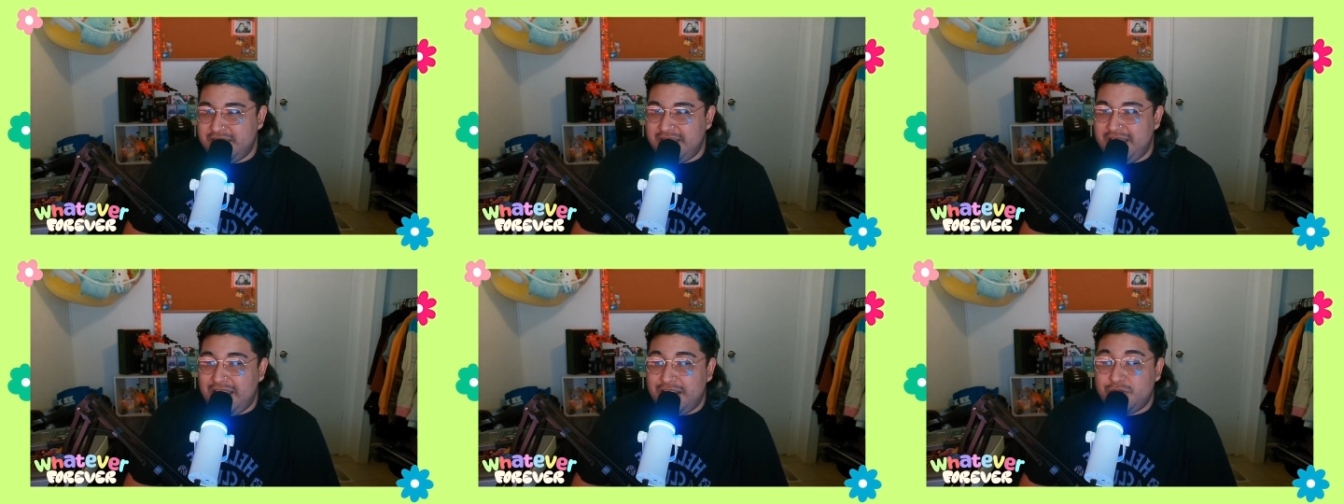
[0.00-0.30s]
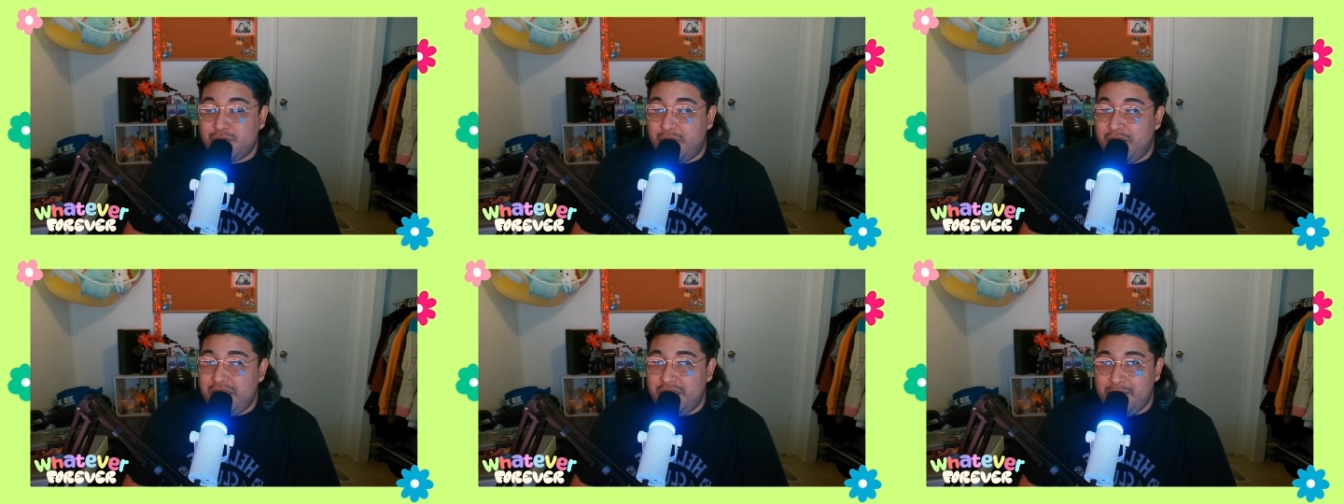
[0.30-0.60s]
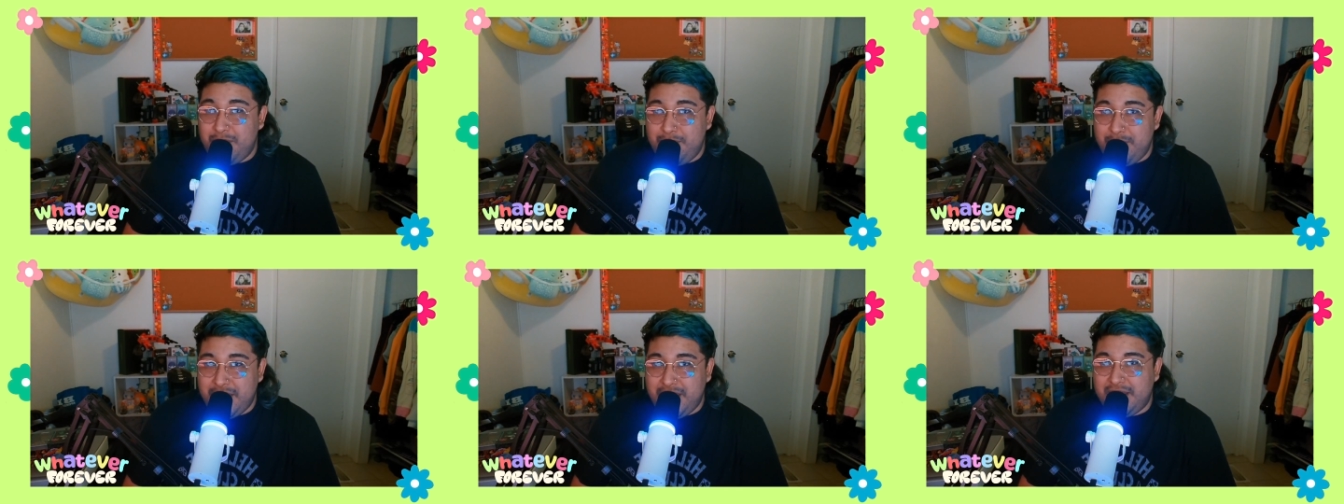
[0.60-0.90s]
And that's one of the
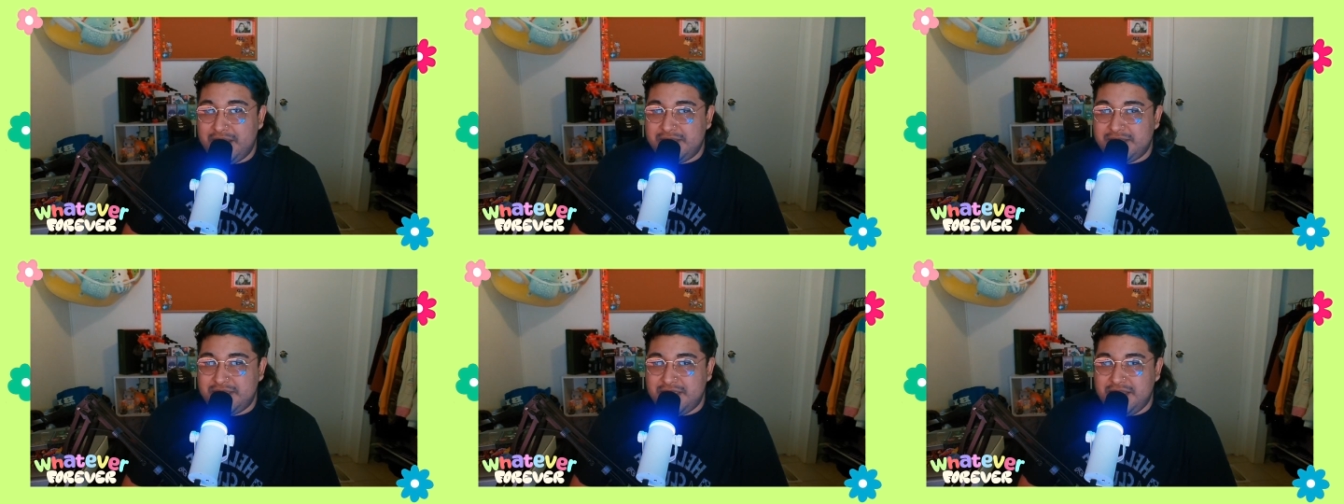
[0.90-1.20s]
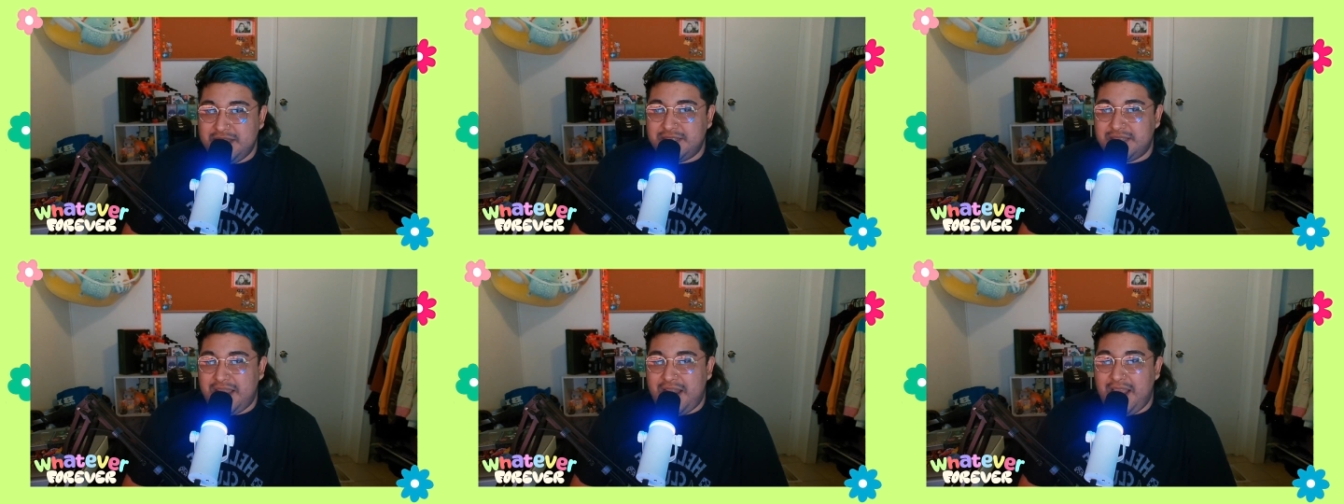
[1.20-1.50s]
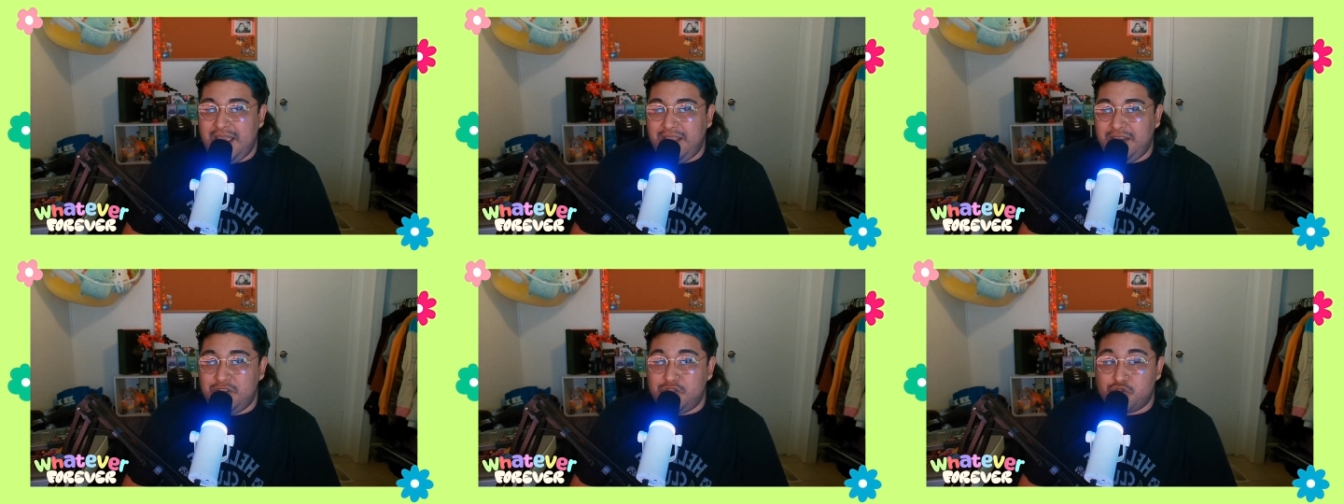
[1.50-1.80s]
biggest things that
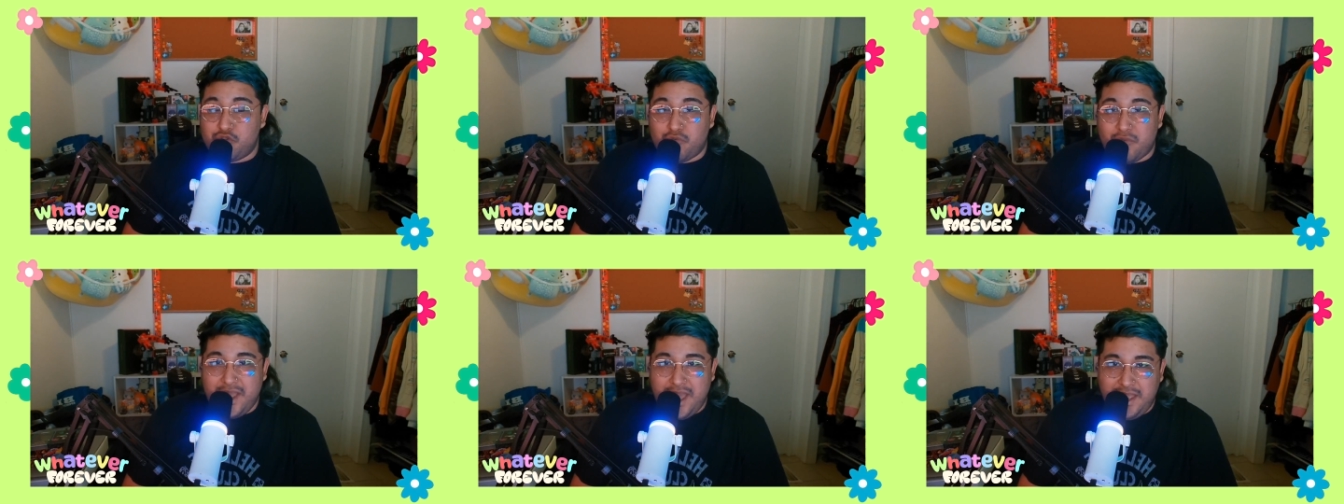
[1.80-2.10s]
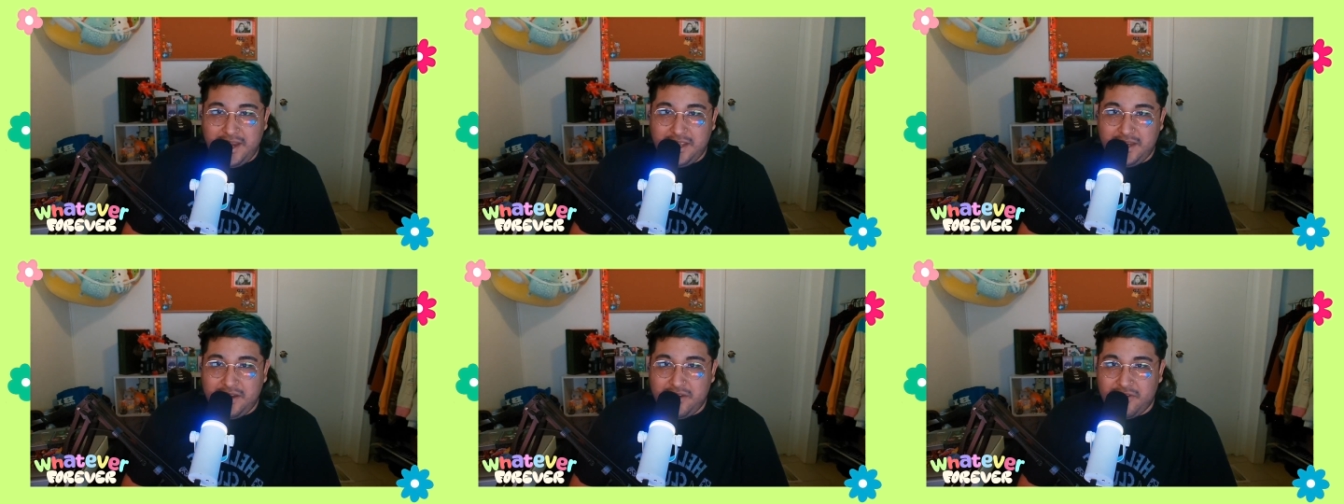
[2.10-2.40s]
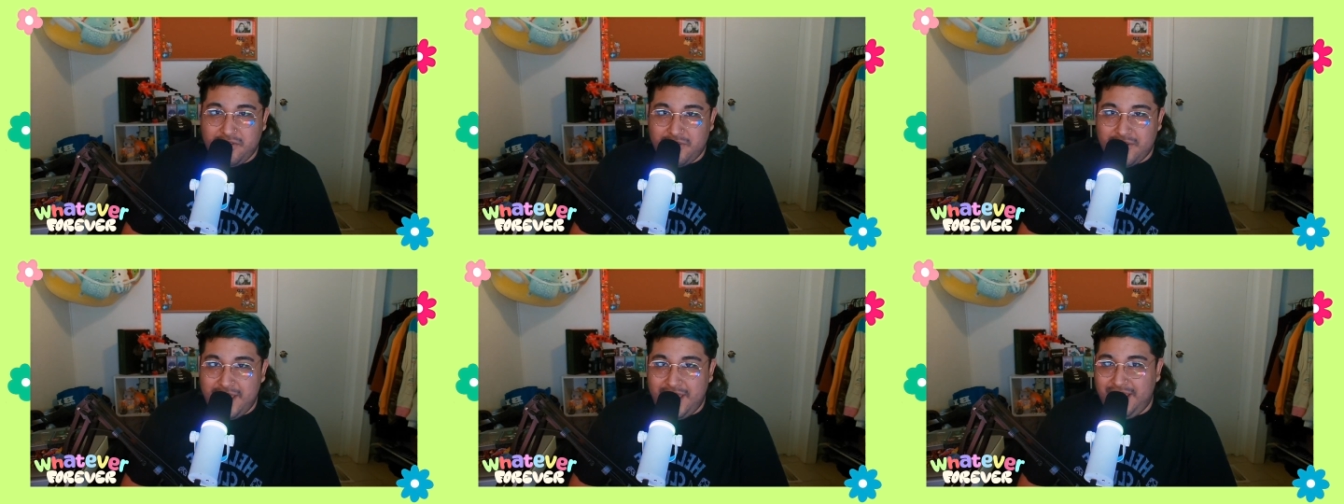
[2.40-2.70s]
I dreaded,
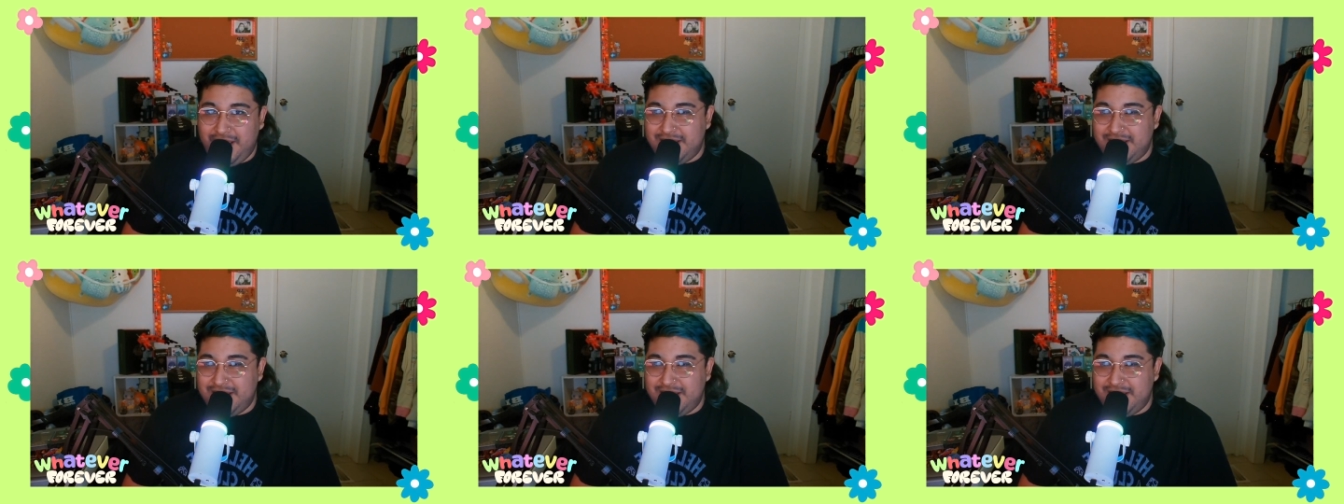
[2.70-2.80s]
right?